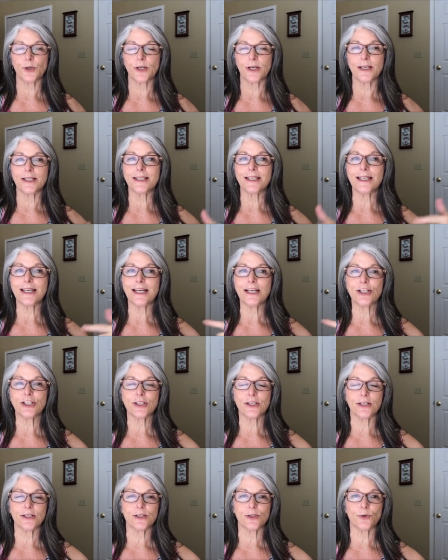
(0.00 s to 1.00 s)
We're going to
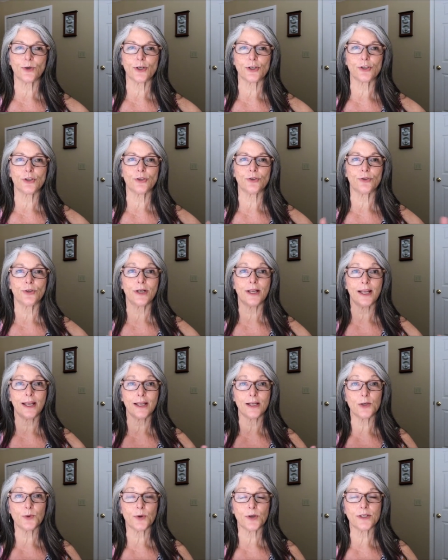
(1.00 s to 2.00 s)
teach this to our children
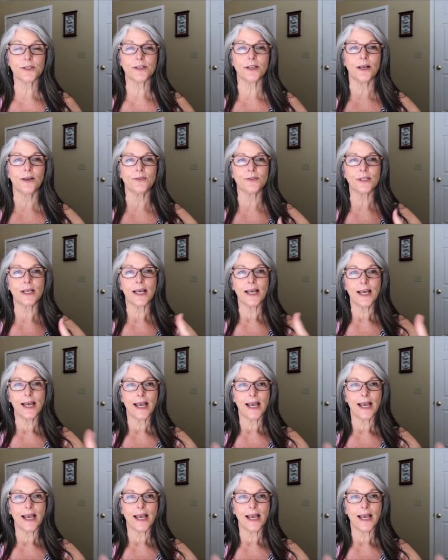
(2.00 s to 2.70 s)
and to ourselves